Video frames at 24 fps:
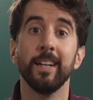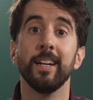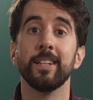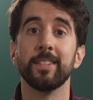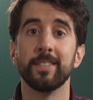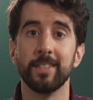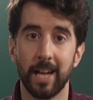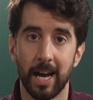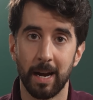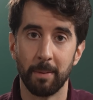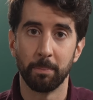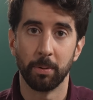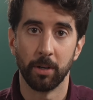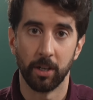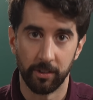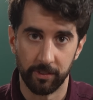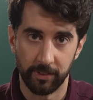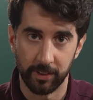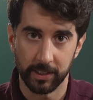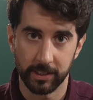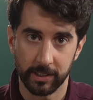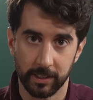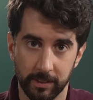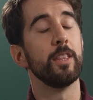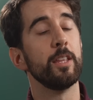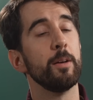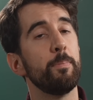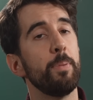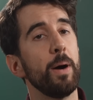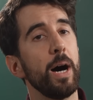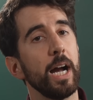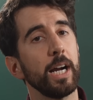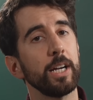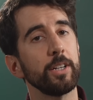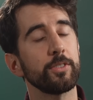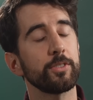It's not perfect. The
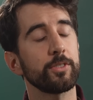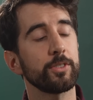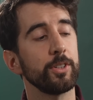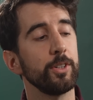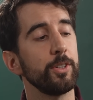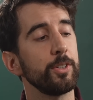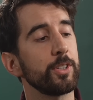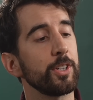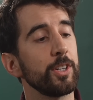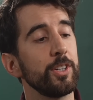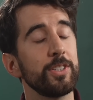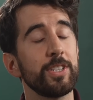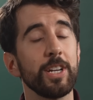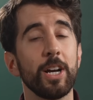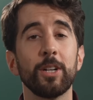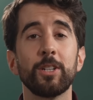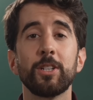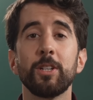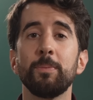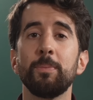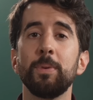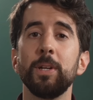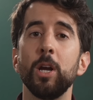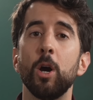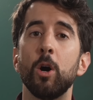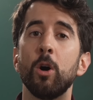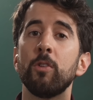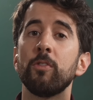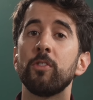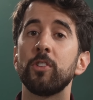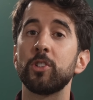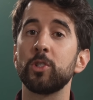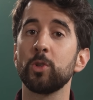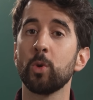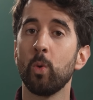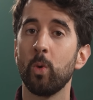pocket screw turns out to be
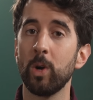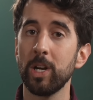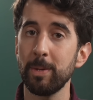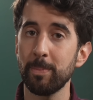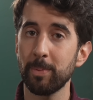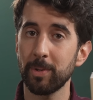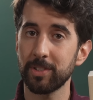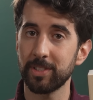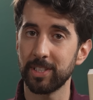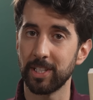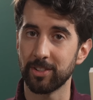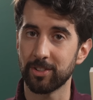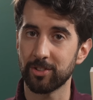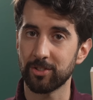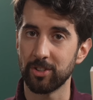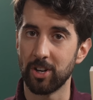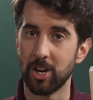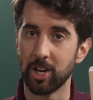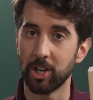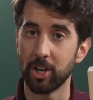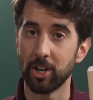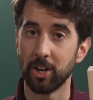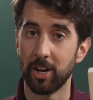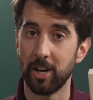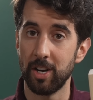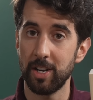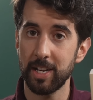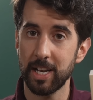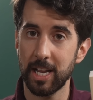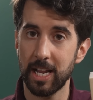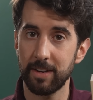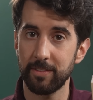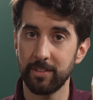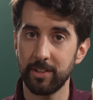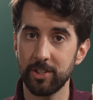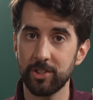over 20% stronger on
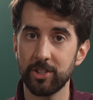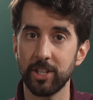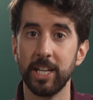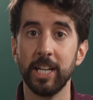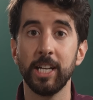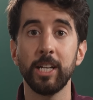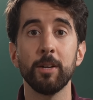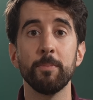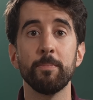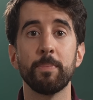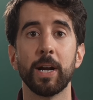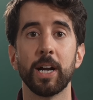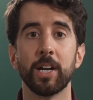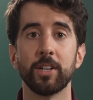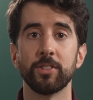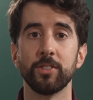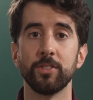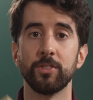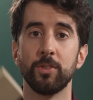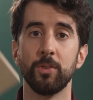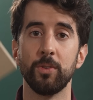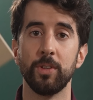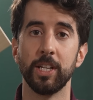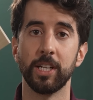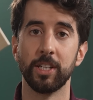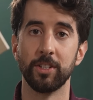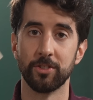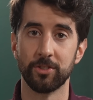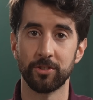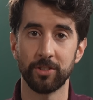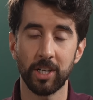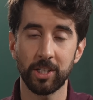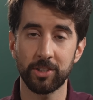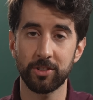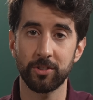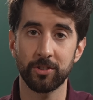average in comparison to the
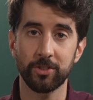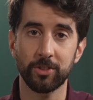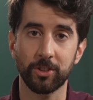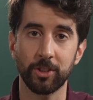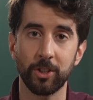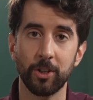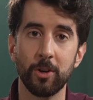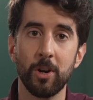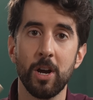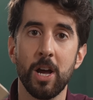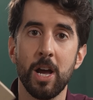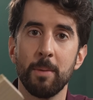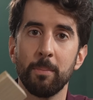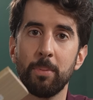construction screw